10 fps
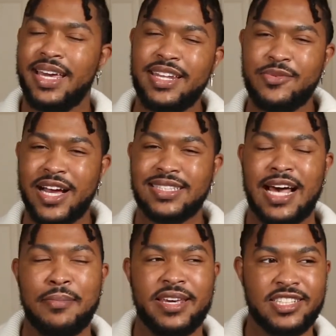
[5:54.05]
Anyways,
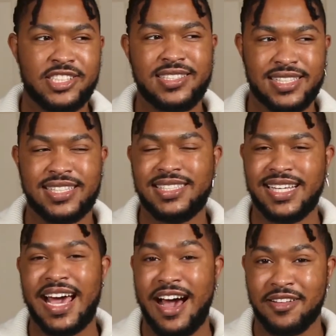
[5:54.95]
I'm interested to
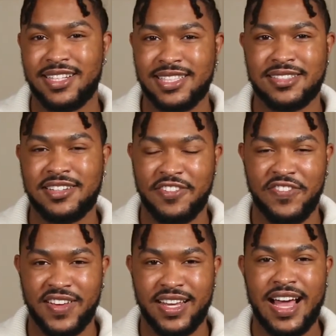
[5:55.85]
see how this is gonna
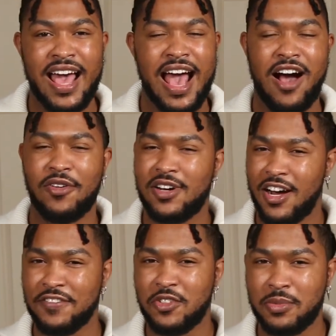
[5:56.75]
fit, how
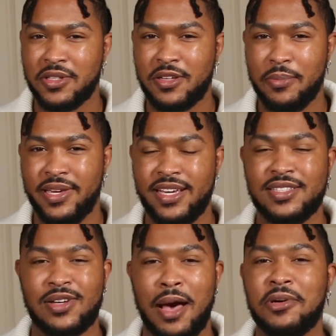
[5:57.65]
comfortable they'll be,
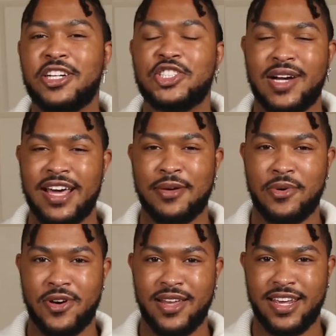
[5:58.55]
so I'm gonna try them
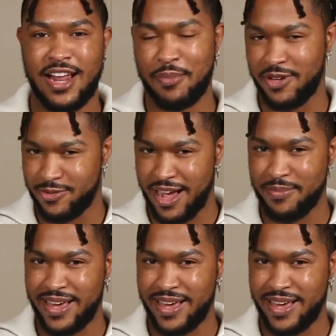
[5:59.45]
on and I'll be right